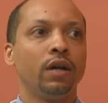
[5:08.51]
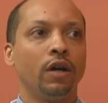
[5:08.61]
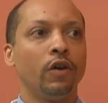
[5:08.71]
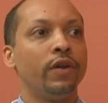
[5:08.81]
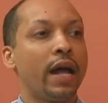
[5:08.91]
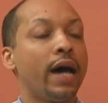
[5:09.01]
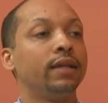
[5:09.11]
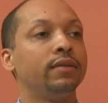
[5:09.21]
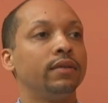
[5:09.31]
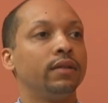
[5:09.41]
are
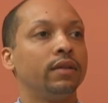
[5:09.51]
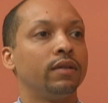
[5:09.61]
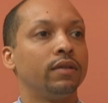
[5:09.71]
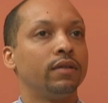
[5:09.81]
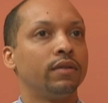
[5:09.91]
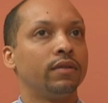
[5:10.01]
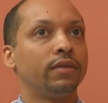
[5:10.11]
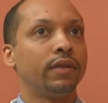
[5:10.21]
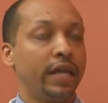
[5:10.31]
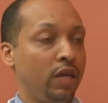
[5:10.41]
not
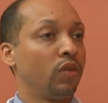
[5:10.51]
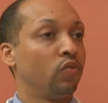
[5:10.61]
health